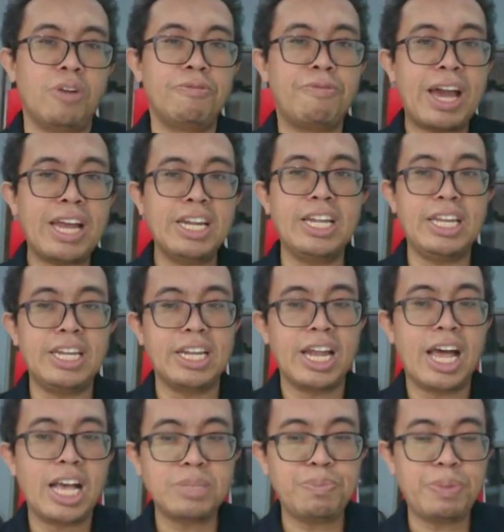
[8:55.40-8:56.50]
Finally, the
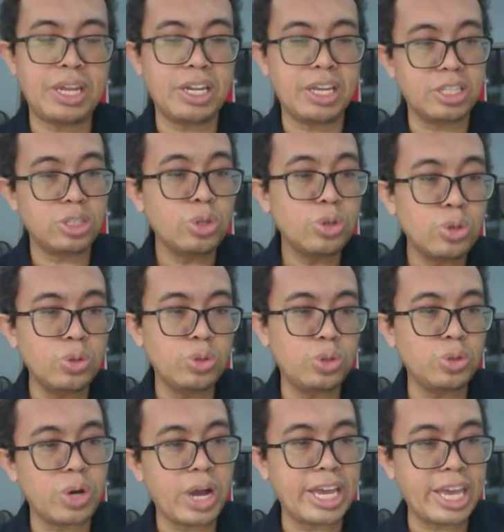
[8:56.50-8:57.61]
last bit is who
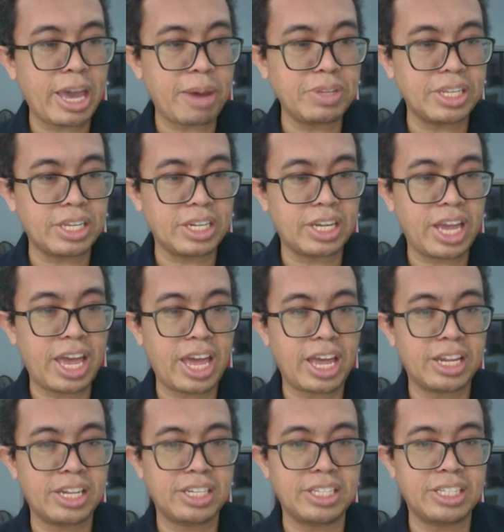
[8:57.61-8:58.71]
do I captain?
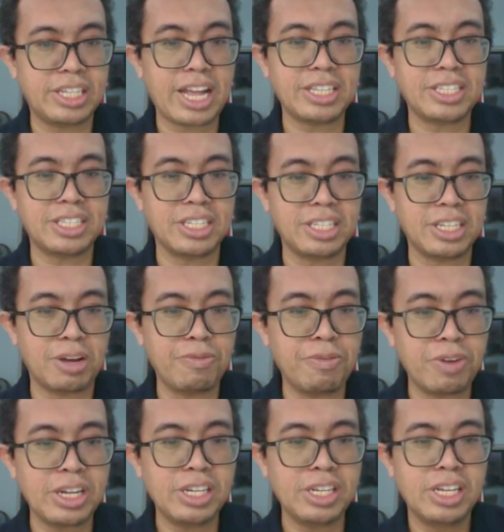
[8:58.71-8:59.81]
And that's a tough
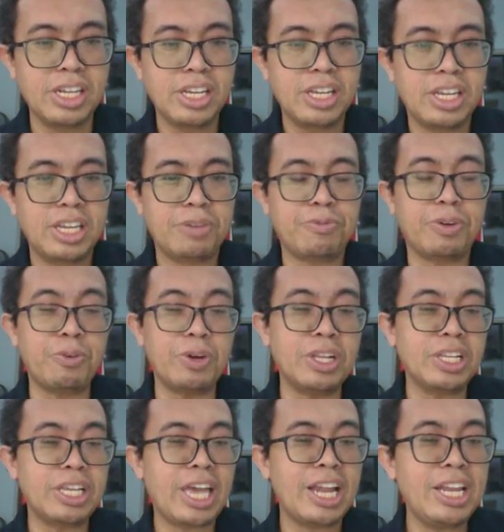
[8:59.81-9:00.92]
one.
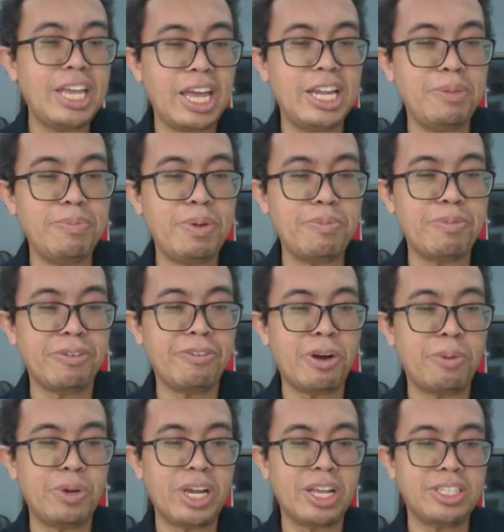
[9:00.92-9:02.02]
Can KDB
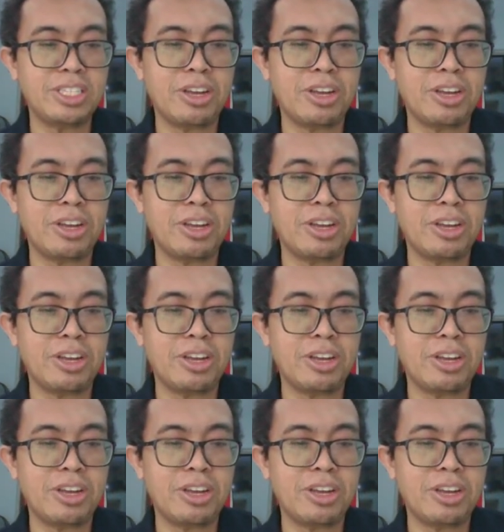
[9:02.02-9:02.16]
perform against